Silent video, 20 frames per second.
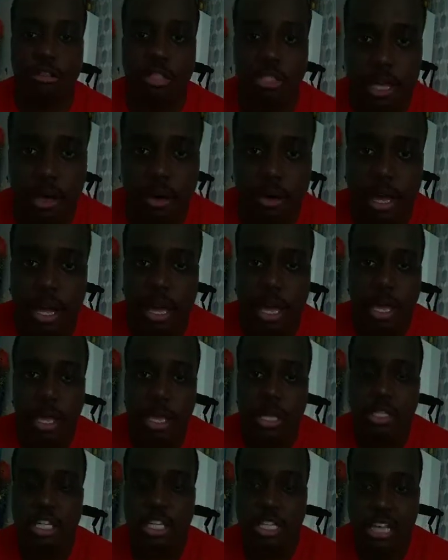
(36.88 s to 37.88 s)
So
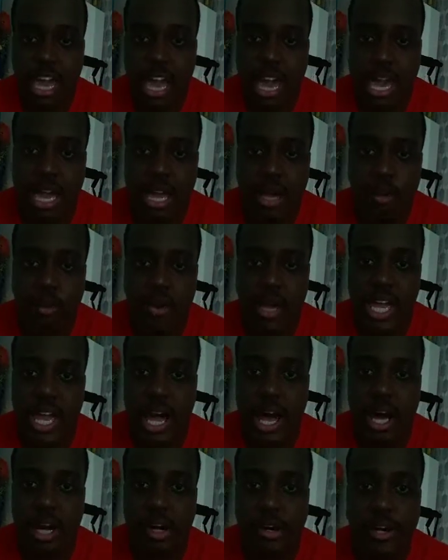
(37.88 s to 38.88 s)
today we
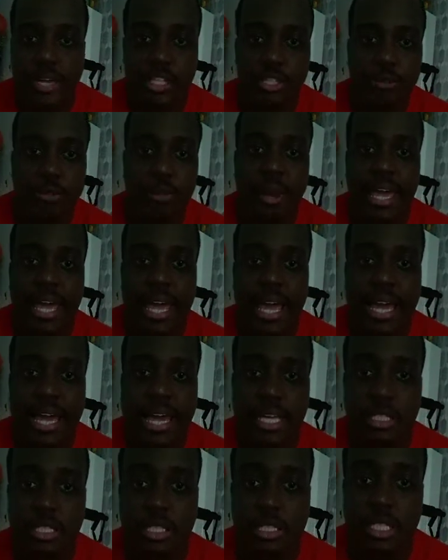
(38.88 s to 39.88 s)
are going to play
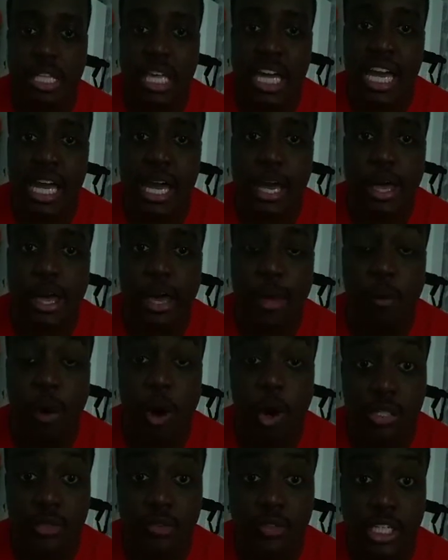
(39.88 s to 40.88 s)
against the um,
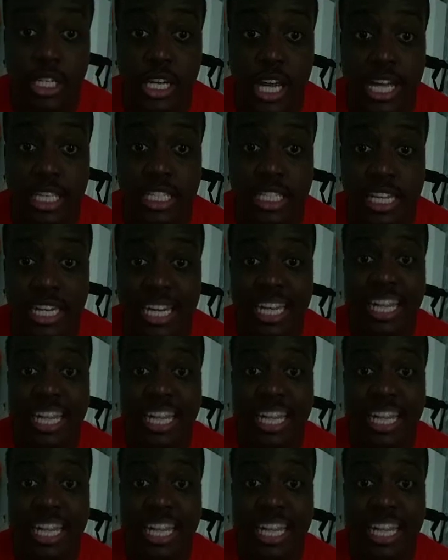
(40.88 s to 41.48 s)
Oxford United at